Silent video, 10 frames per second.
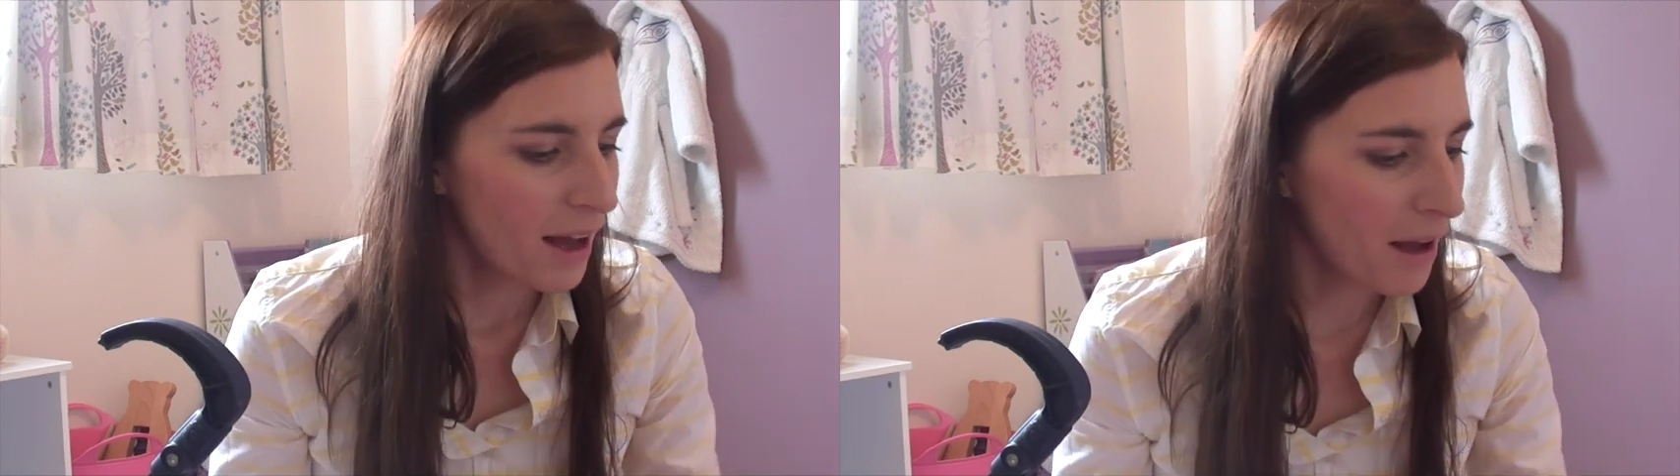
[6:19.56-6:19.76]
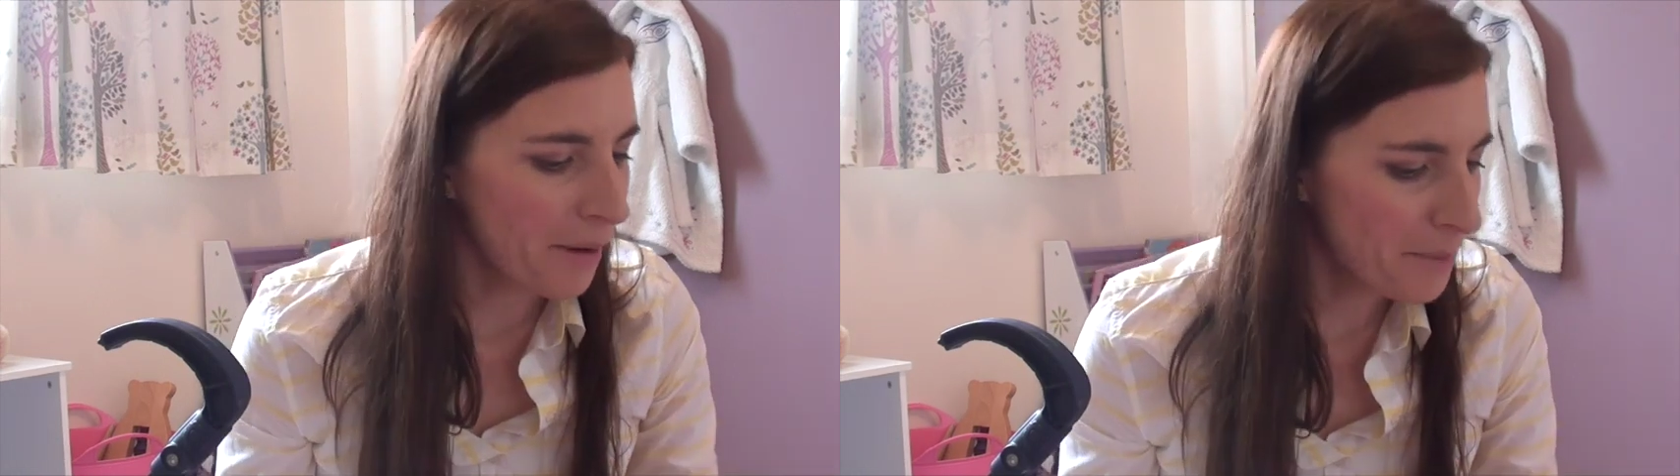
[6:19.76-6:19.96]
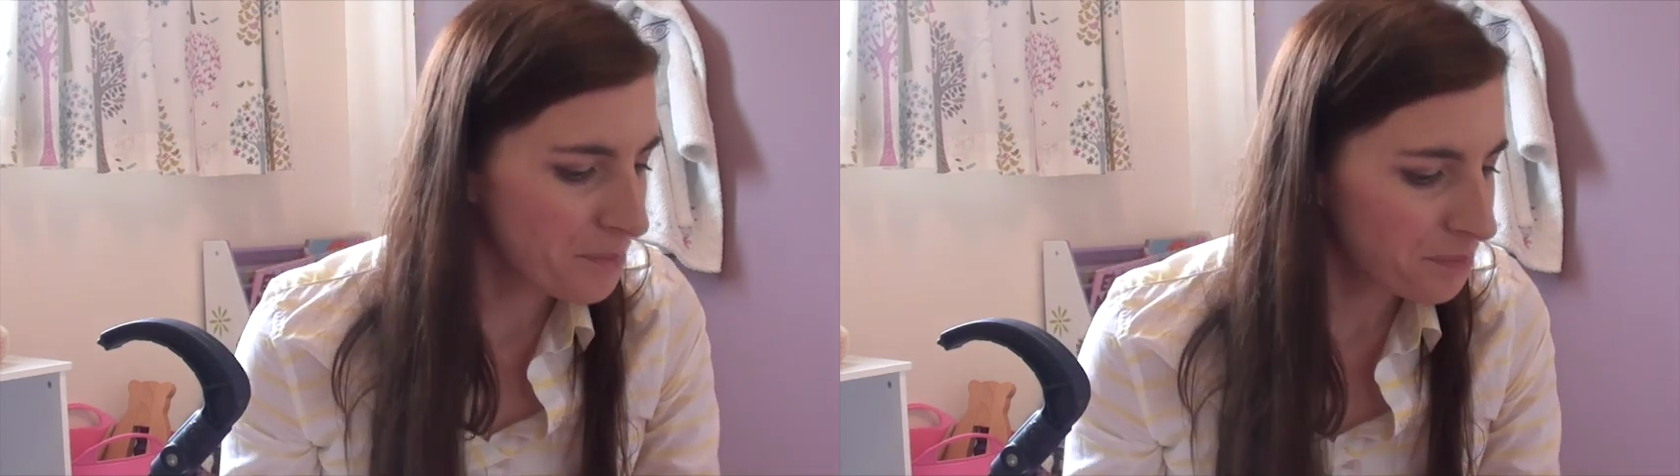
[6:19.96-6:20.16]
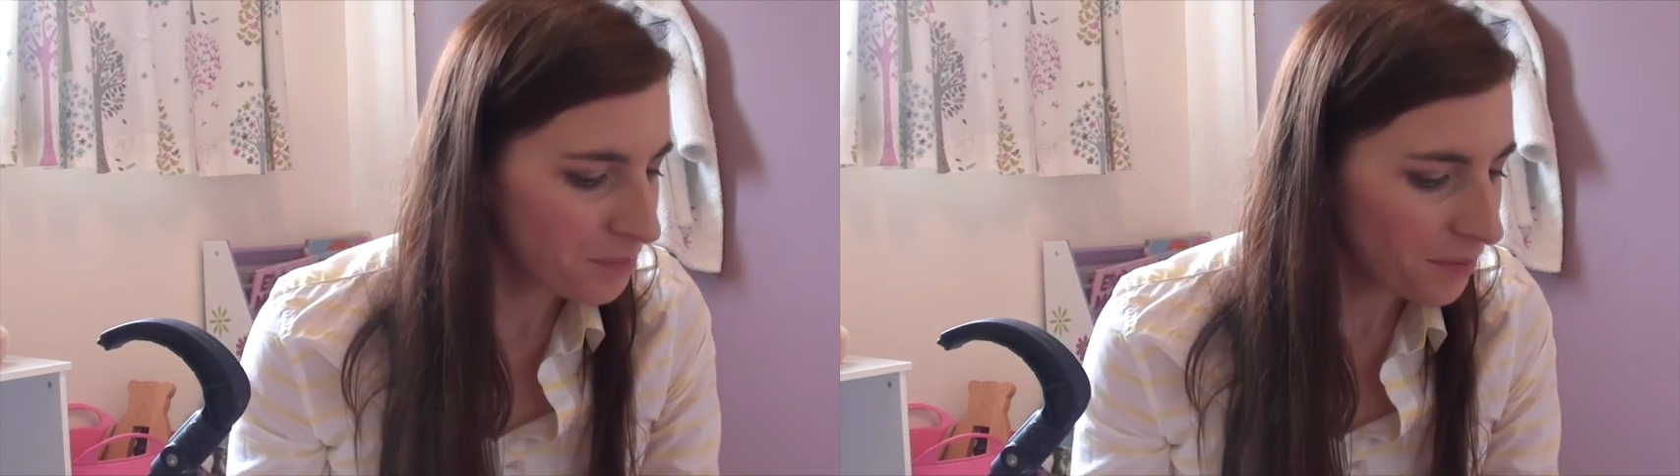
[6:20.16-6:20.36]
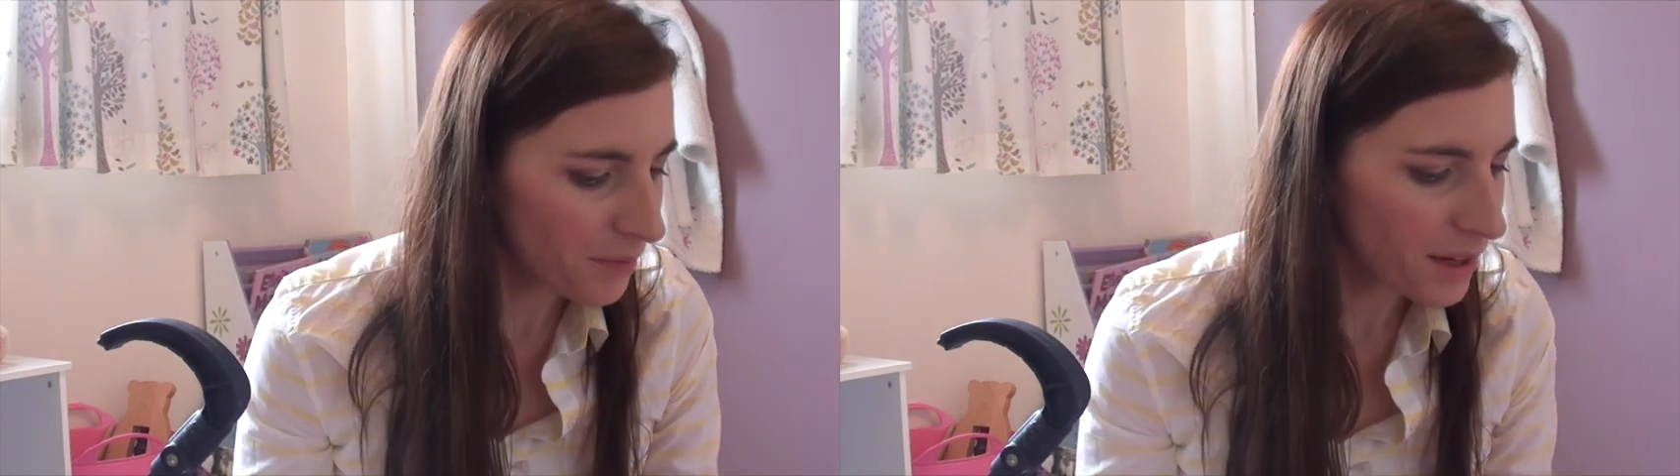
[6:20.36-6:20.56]
Um,
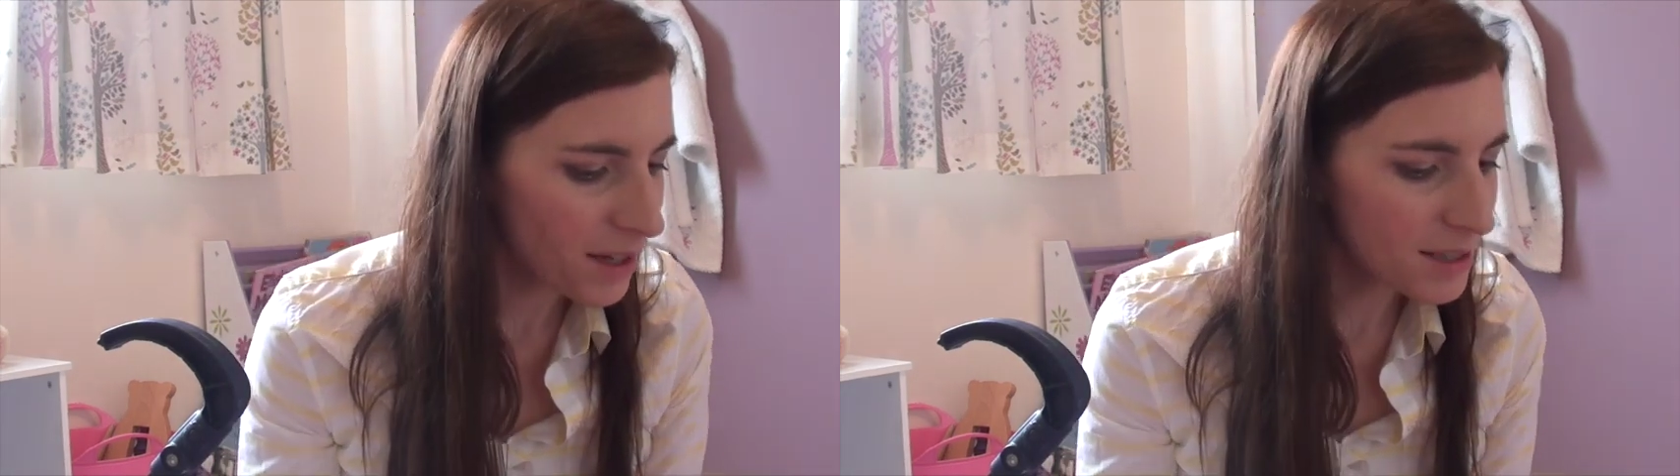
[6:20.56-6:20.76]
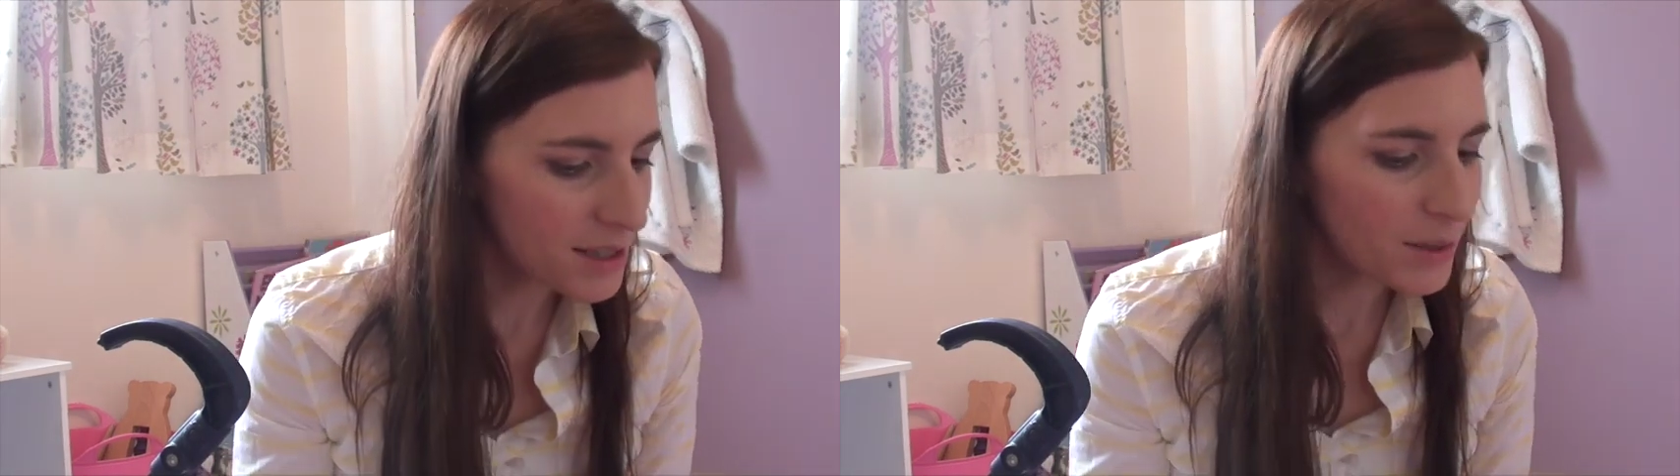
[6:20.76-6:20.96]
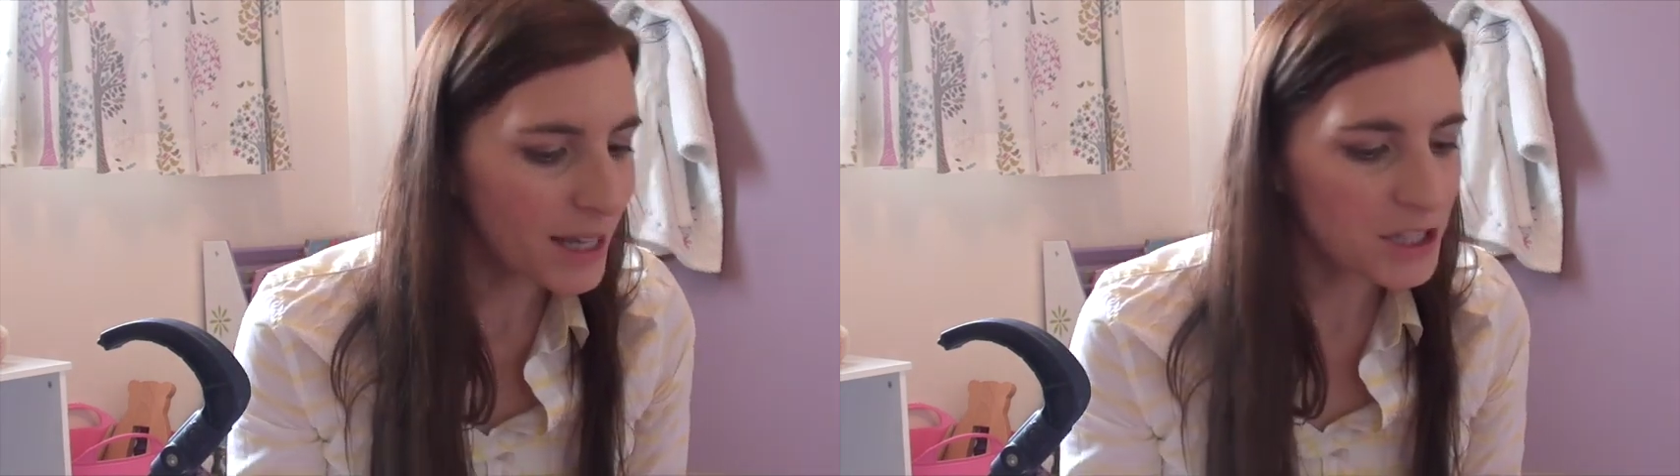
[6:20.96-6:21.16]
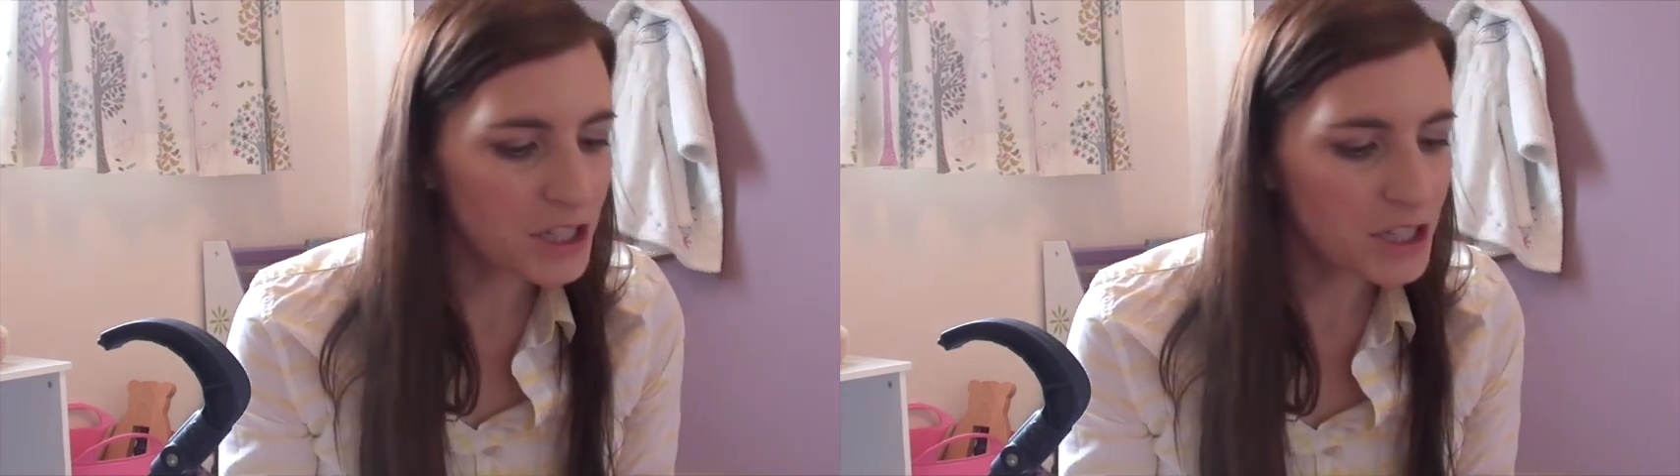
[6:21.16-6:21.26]
so yeah,